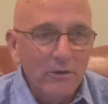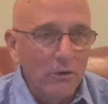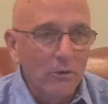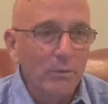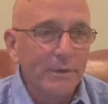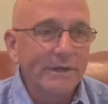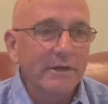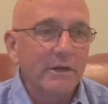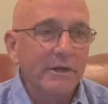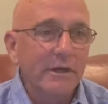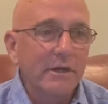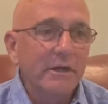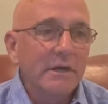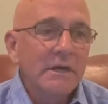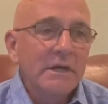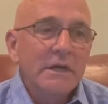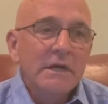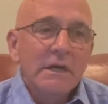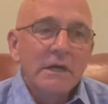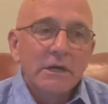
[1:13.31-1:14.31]
Are we going
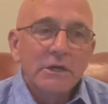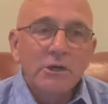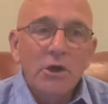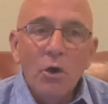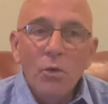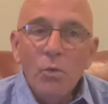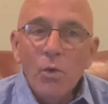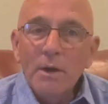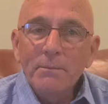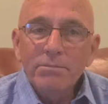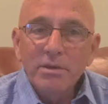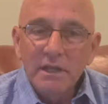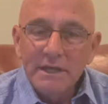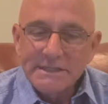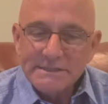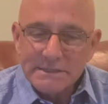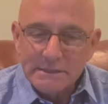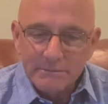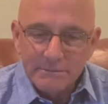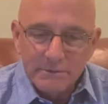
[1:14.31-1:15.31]
to go one
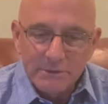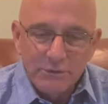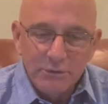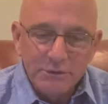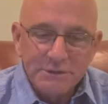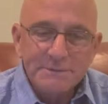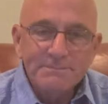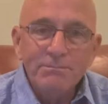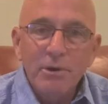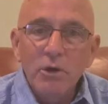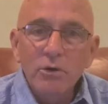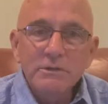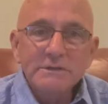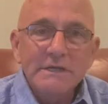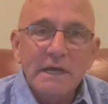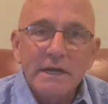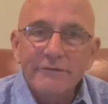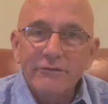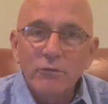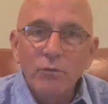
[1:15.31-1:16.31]
place and do spokes
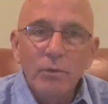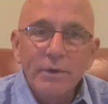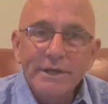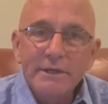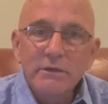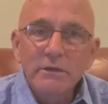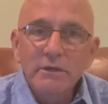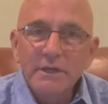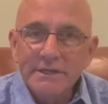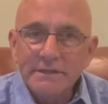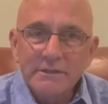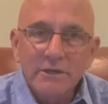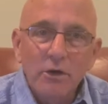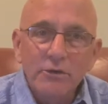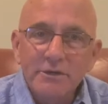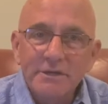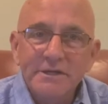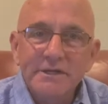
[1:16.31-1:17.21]
out of a wheel and go to